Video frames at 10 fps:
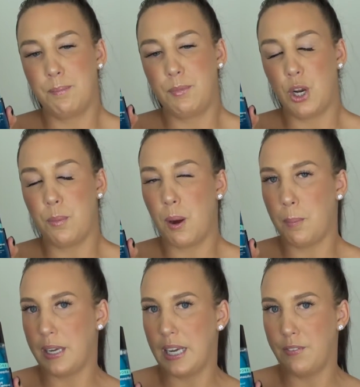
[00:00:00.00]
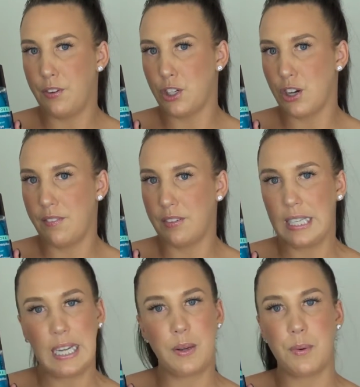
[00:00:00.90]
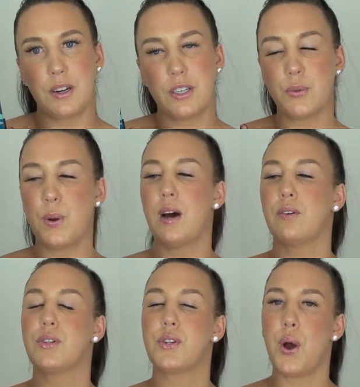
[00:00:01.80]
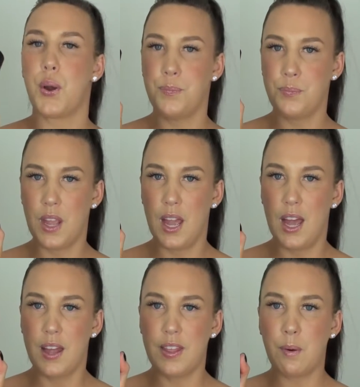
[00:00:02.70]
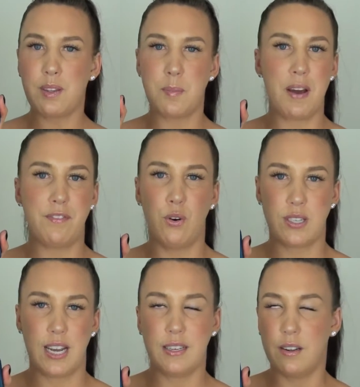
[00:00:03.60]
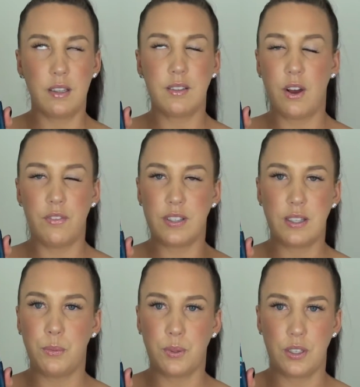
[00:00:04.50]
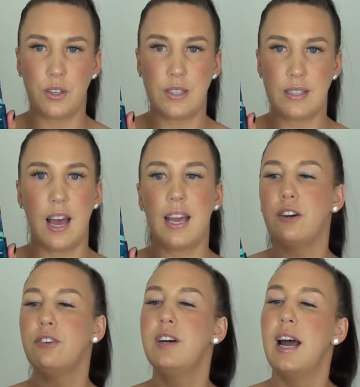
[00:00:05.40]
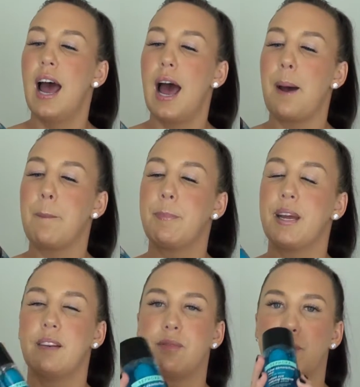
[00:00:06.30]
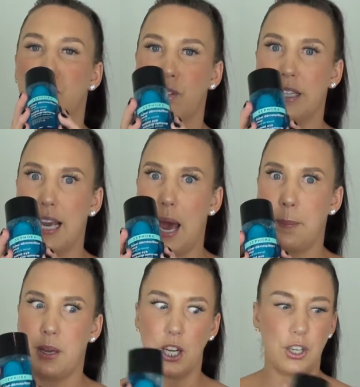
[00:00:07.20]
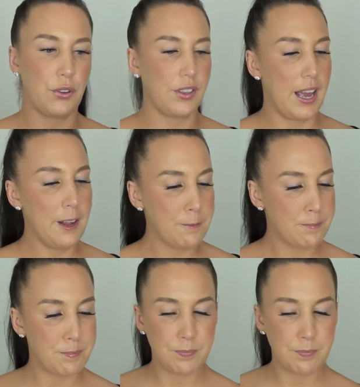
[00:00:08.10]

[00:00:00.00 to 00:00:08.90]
you know, popping in if you're traveling anywhere as well. So that was about $14, obviously wasn't on sale, but really happy I got that.